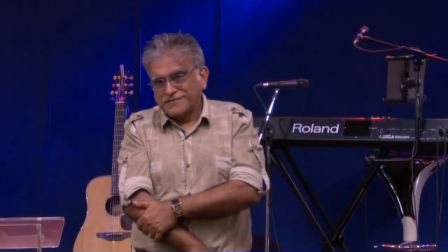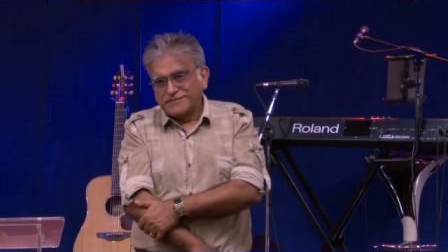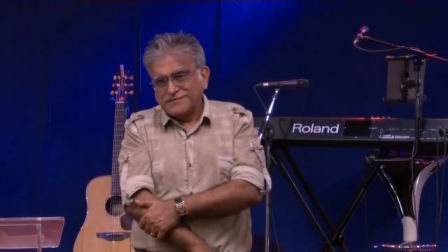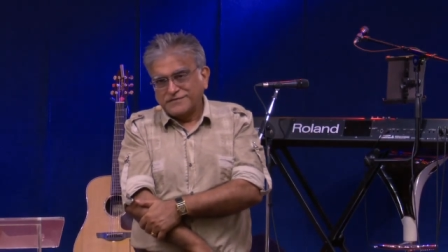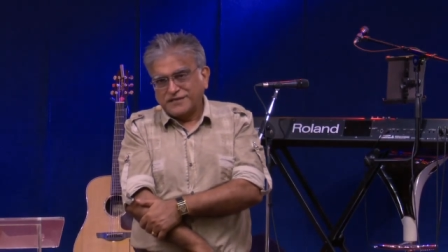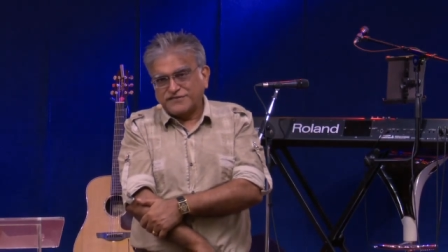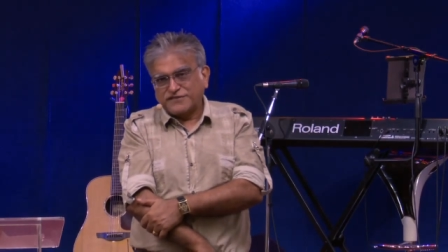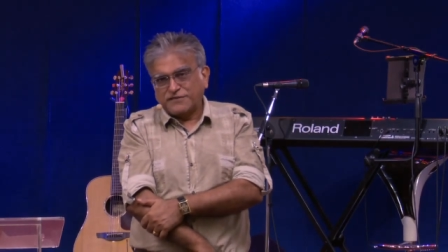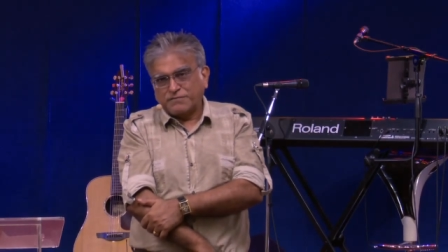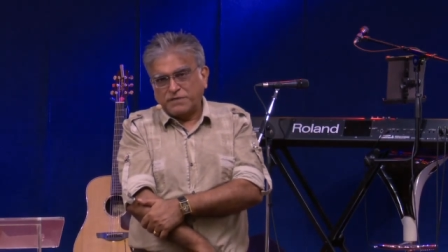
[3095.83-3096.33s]

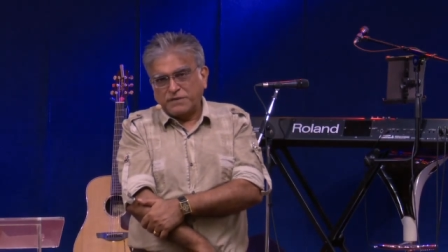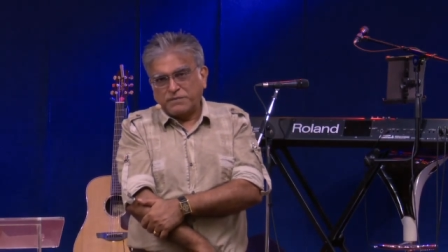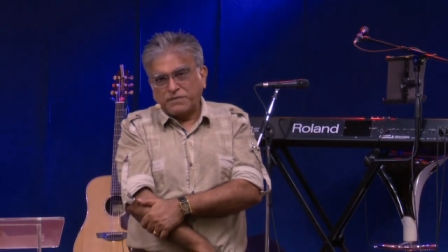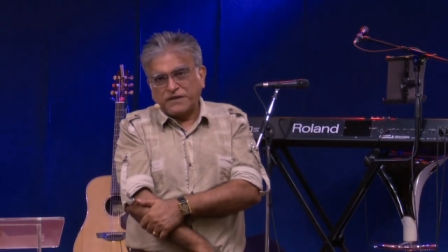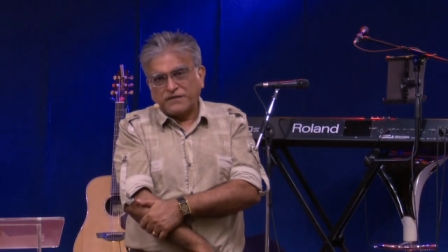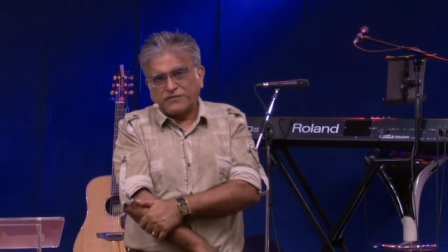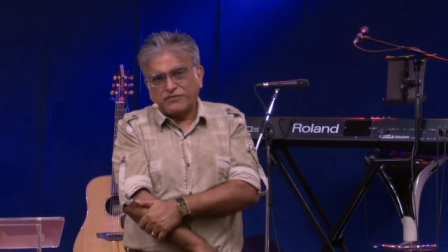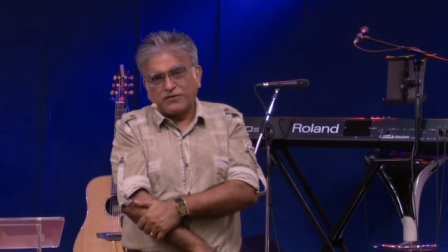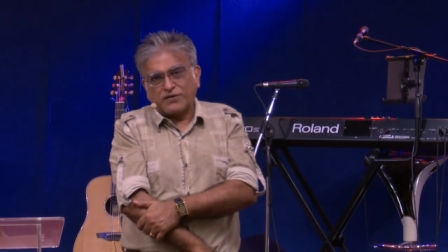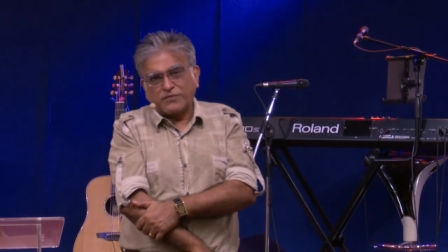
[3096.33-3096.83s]
That's what people
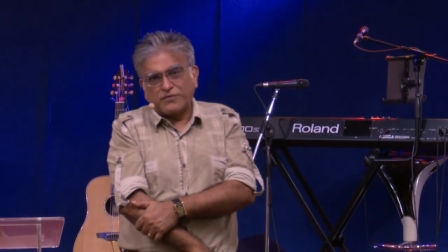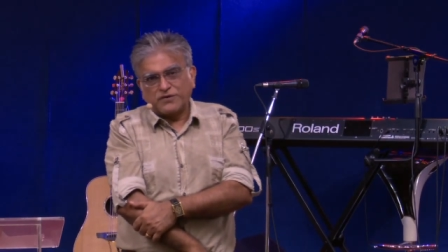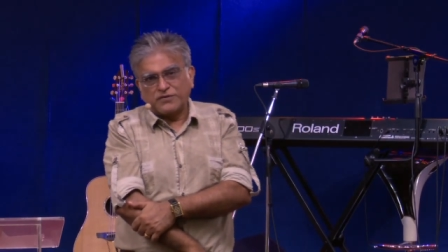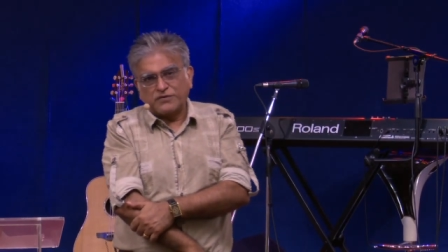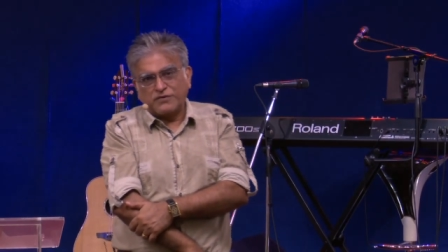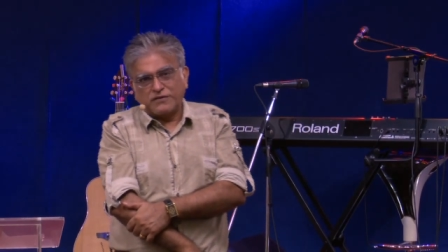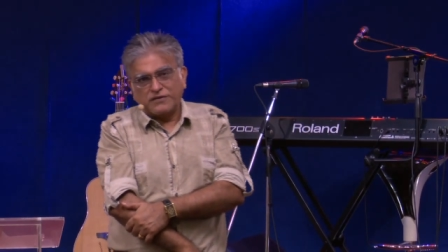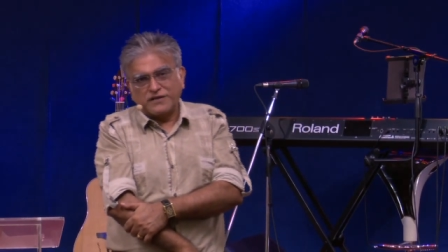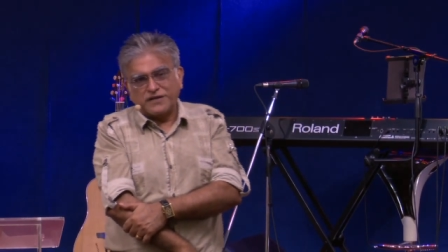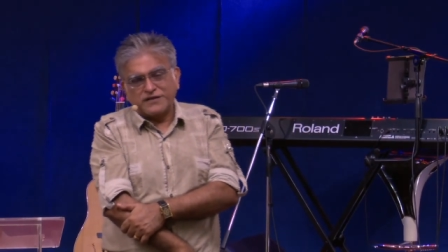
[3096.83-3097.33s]
have thought about
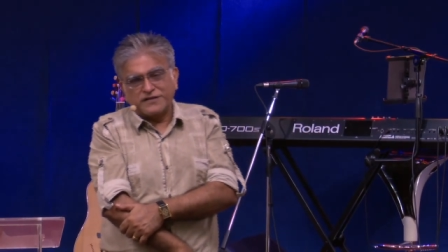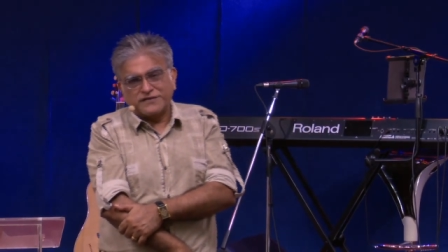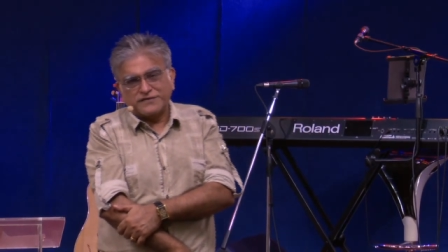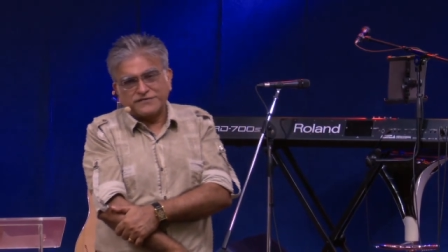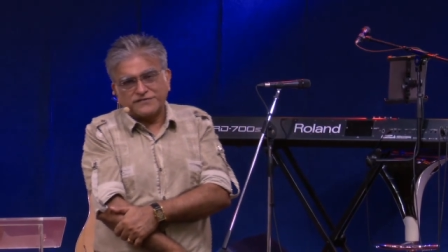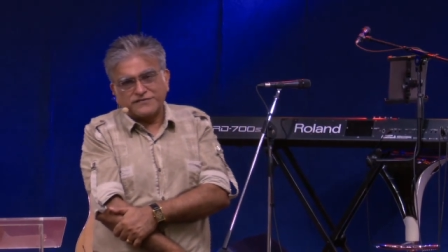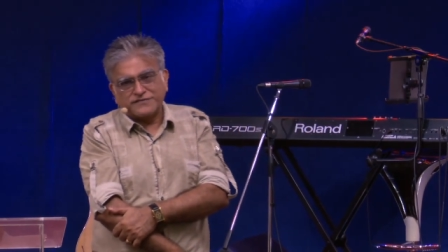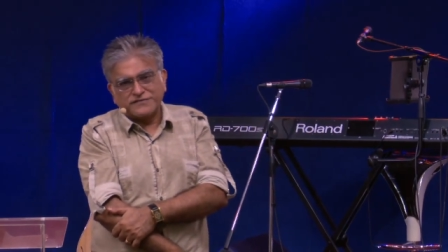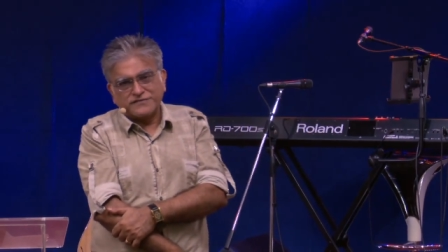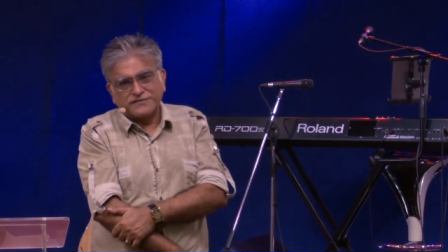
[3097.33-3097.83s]

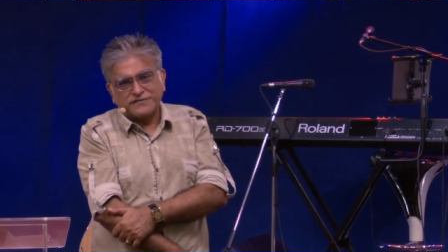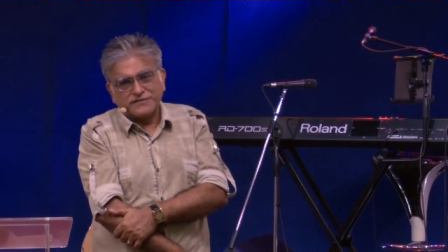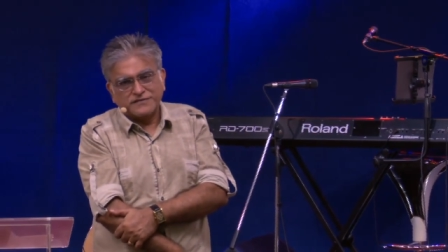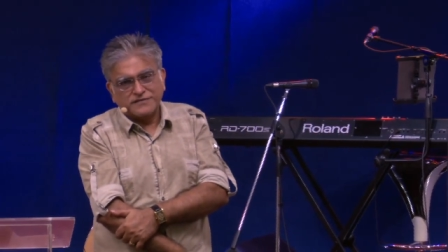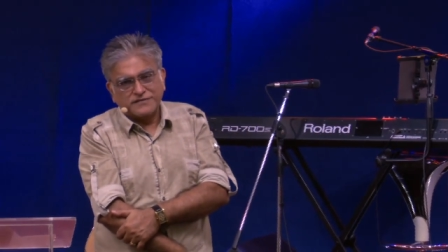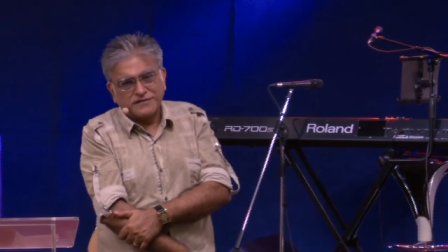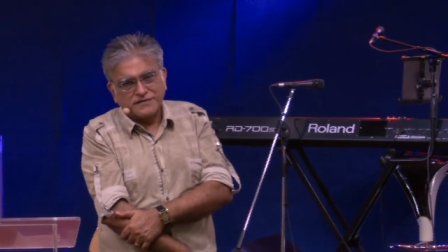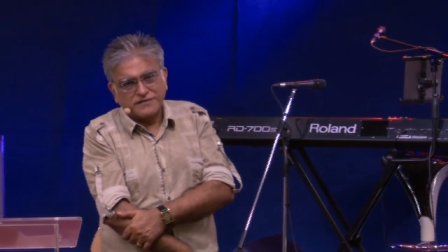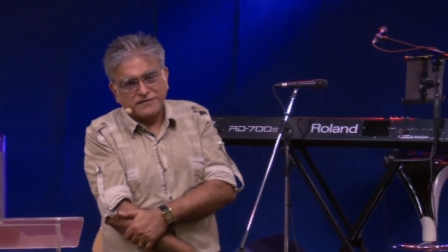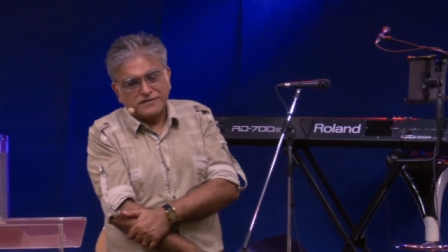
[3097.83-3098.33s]
godliness.
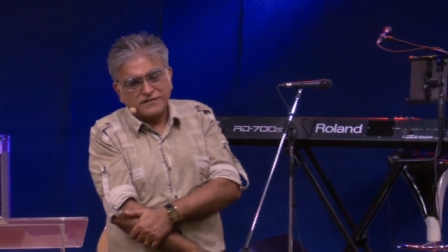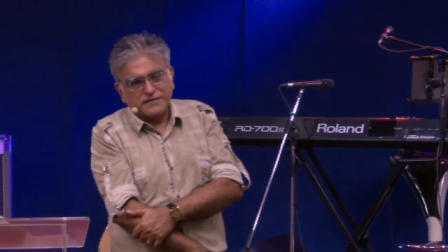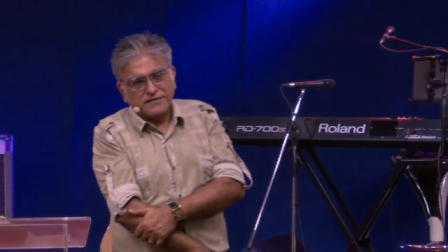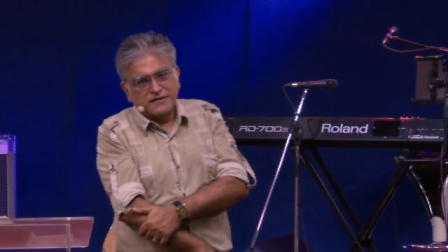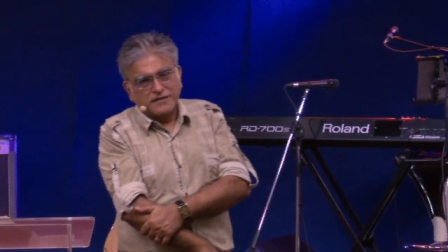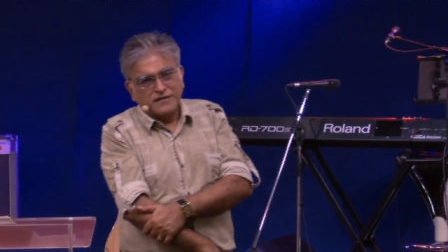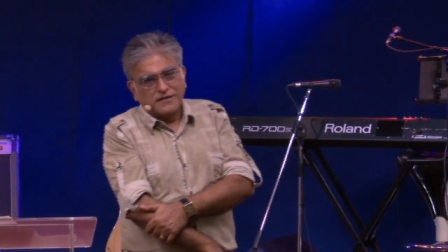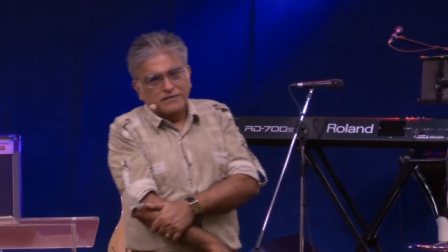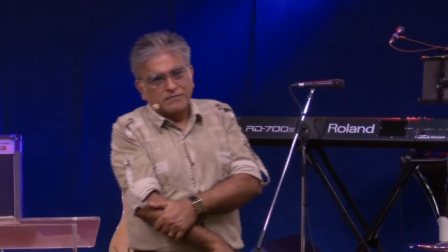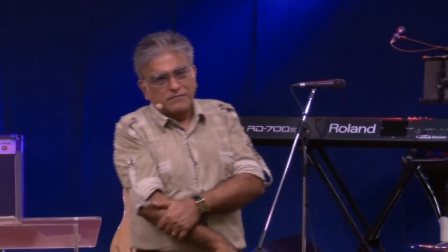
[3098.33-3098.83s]

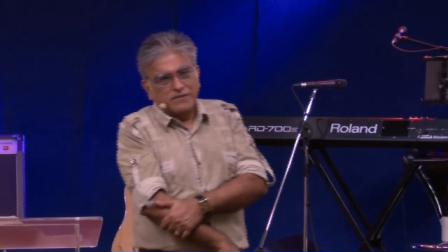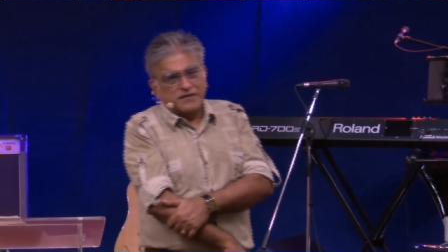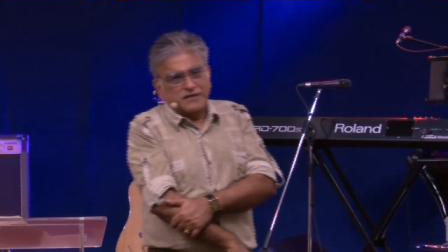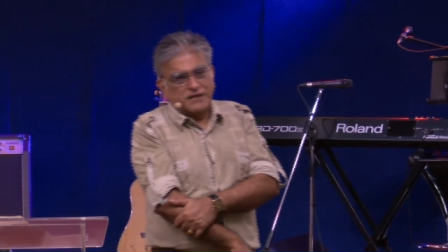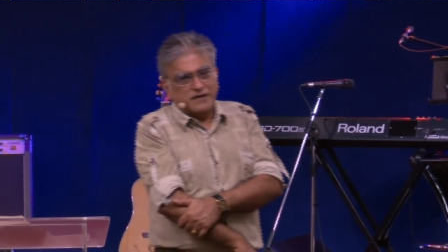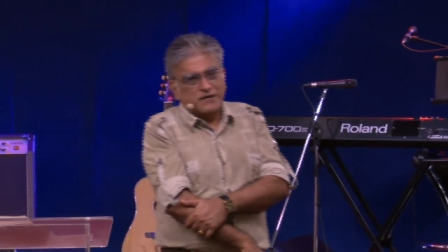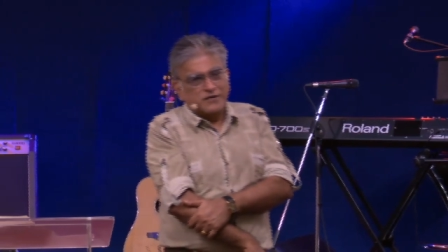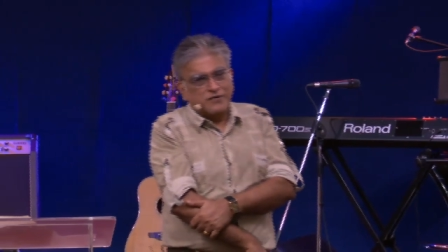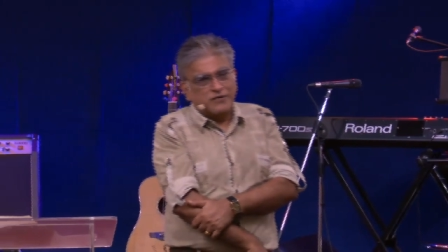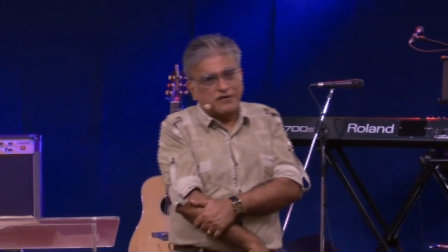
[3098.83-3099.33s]
But there
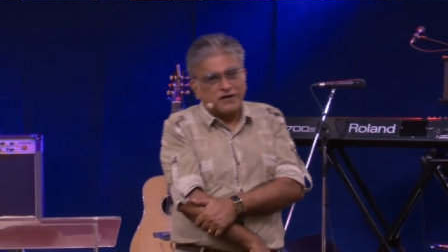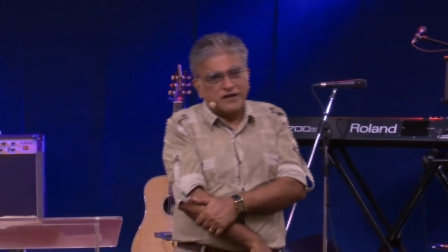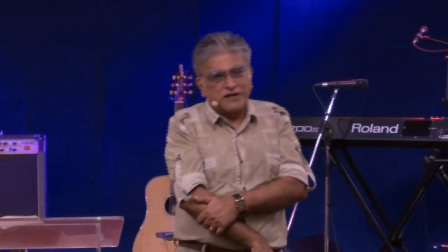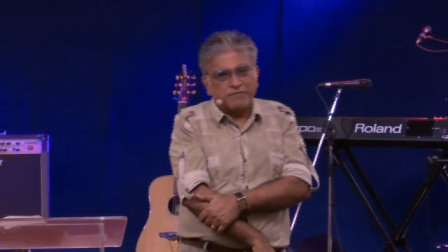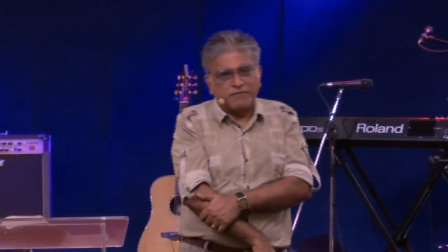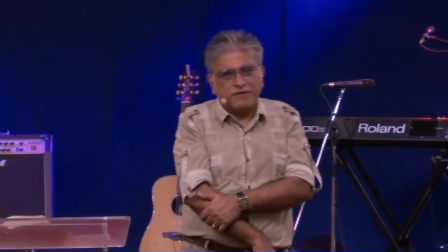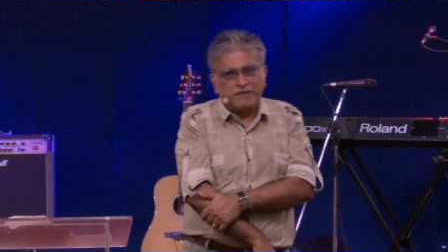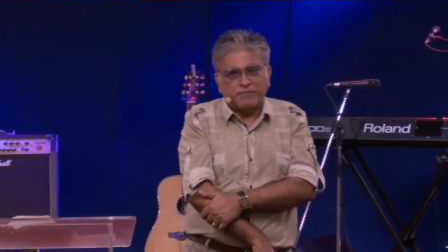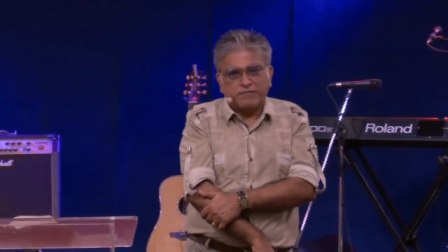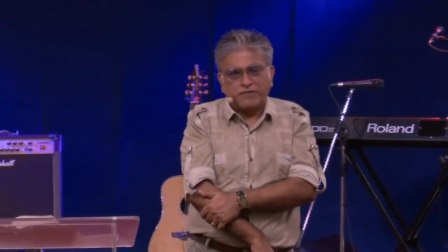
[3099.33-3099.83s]
are godly
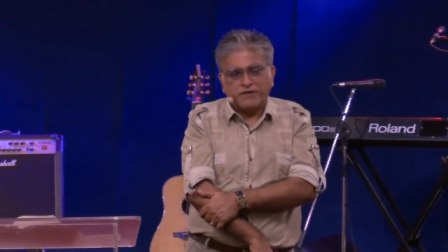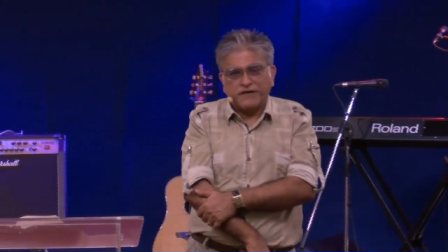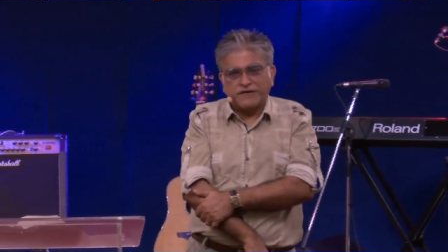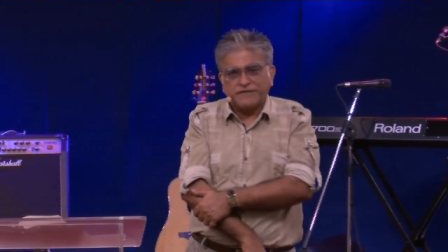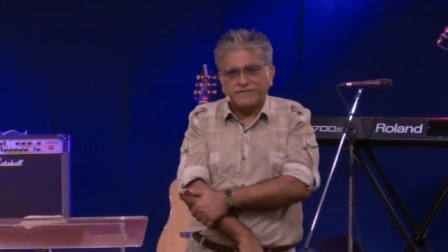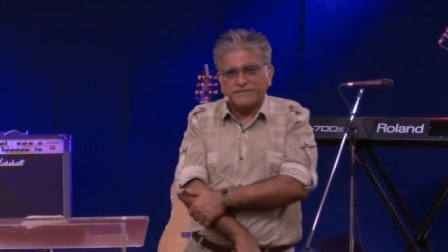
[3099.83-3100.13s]
people